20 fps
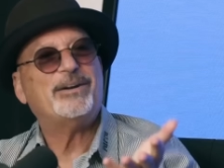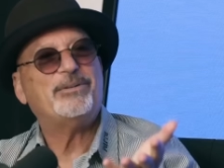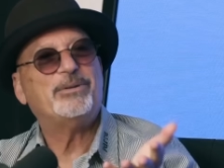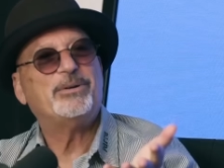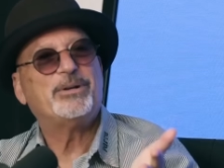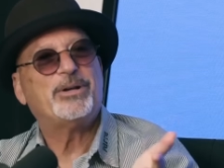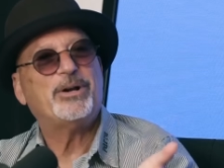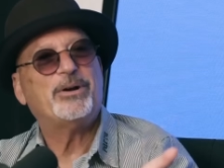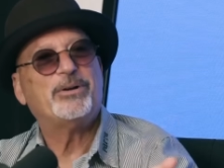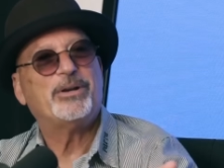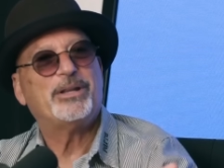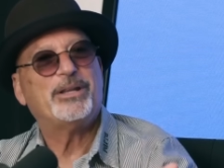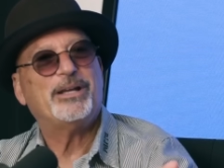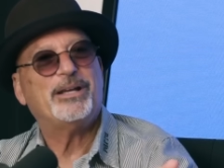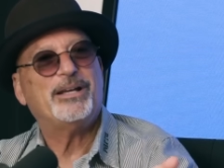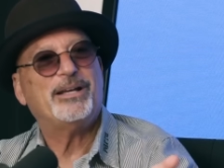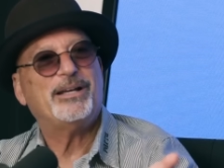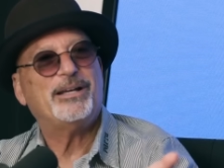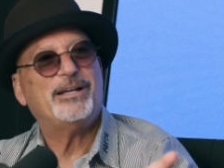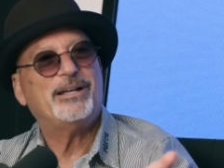will go to
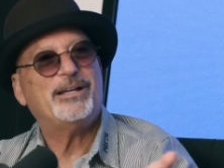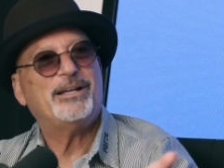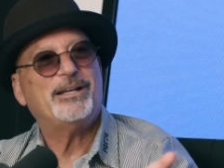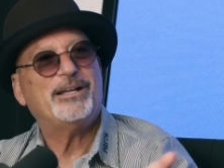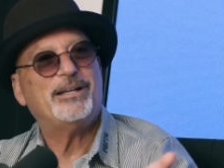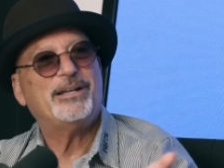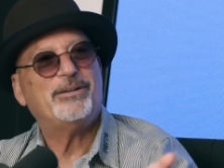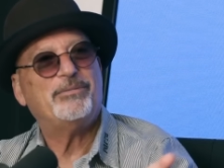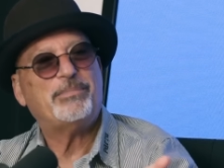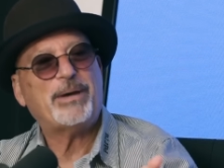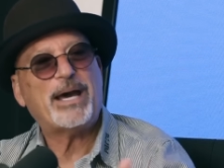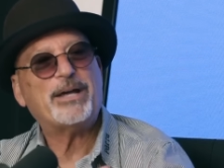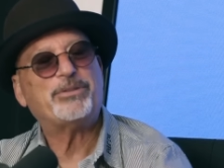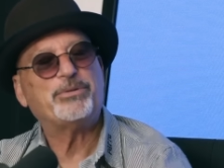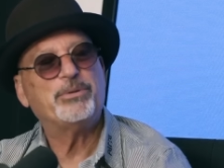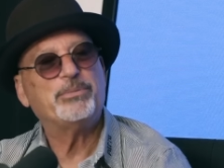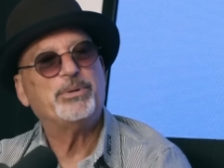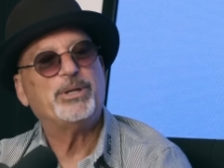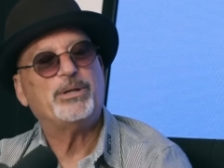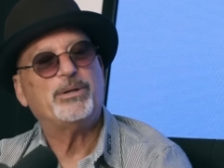the uh,
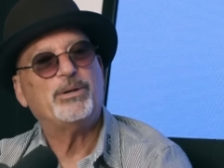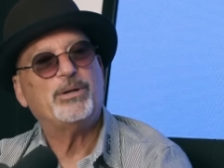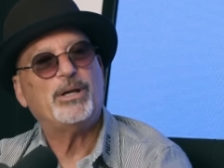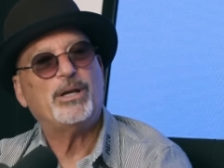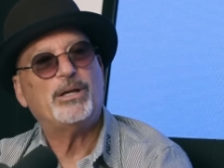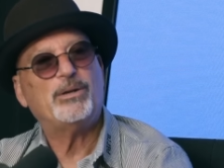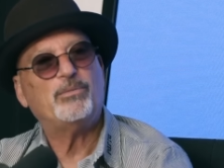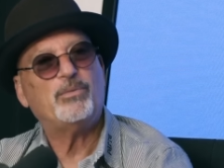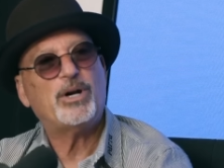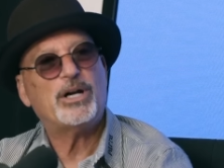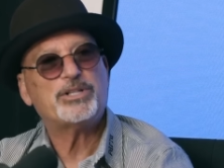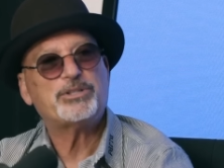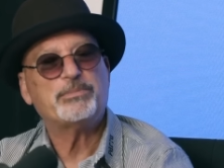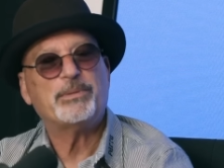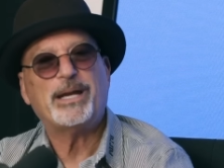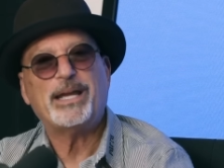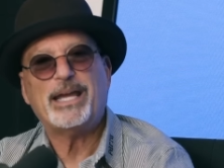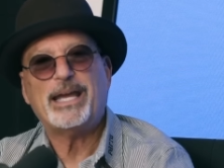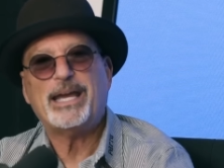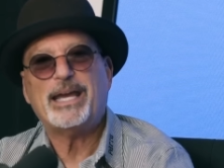bathroom and, and wash
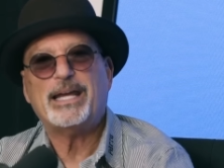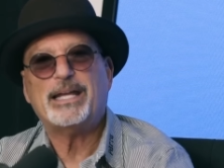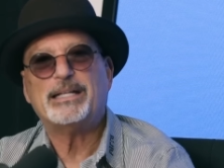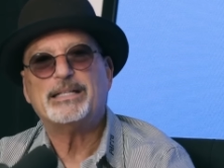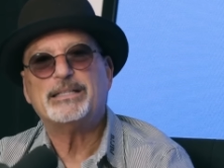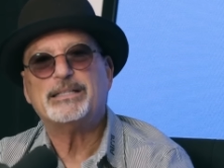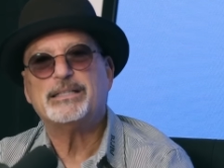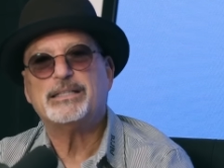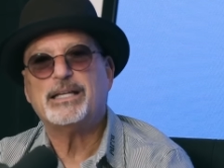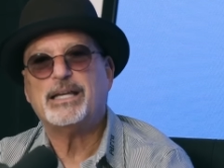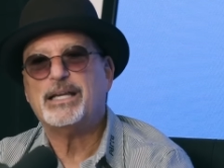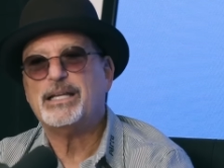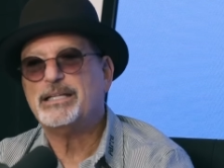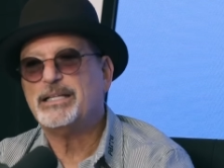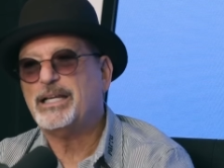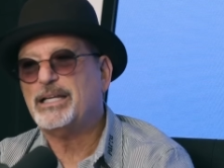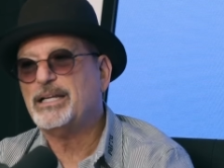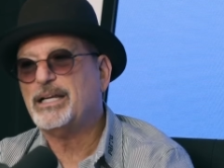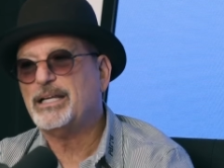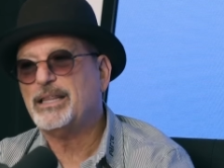my hand, and
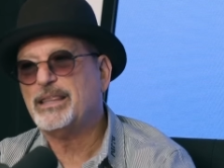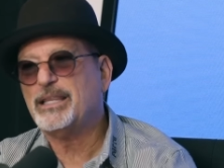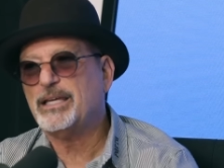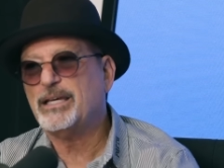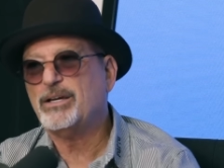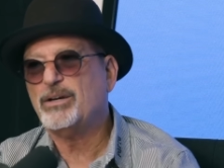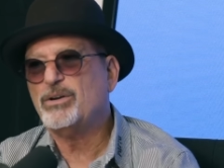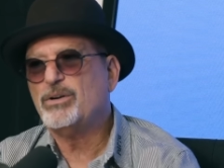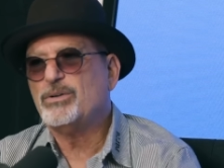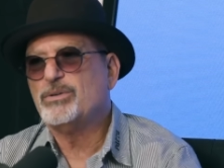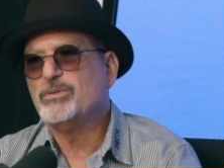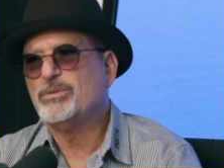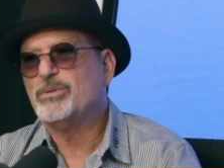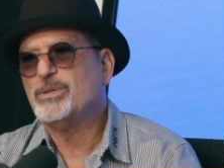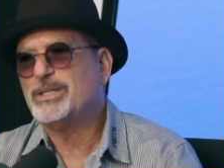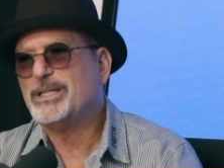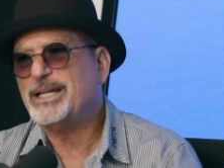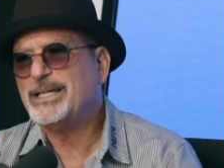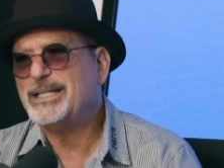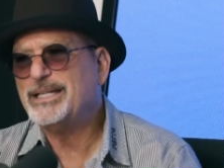then I think, oh,
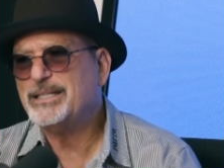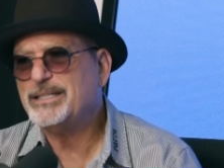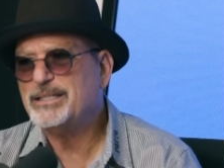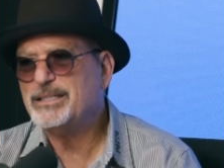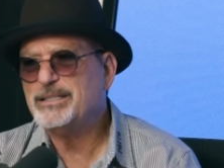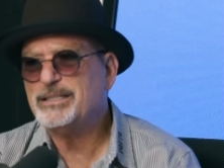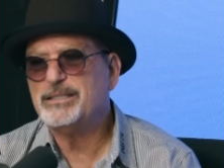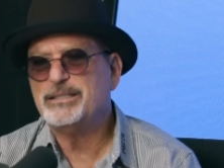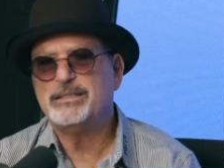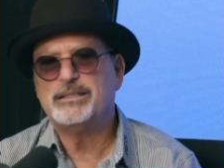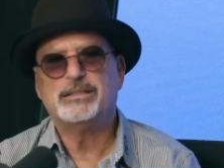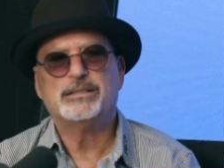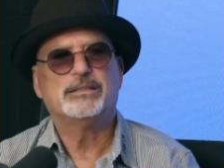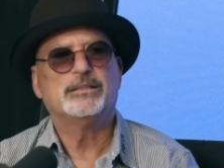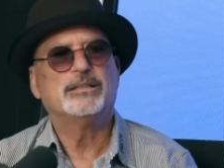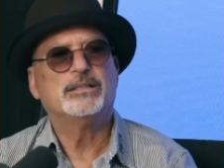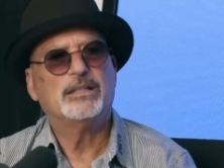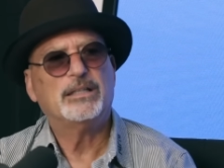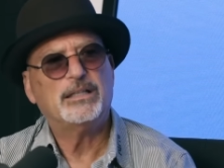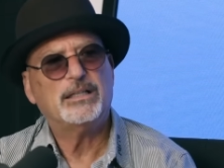well, I didn't,
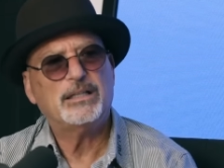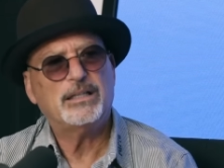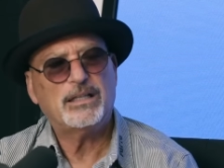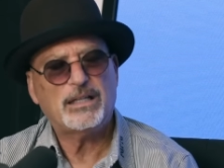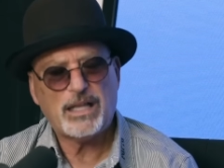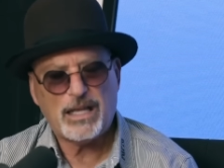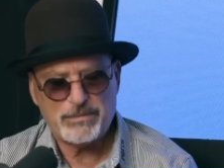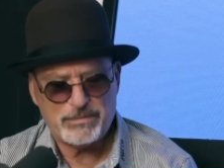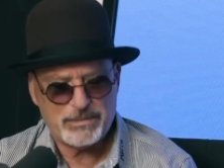I,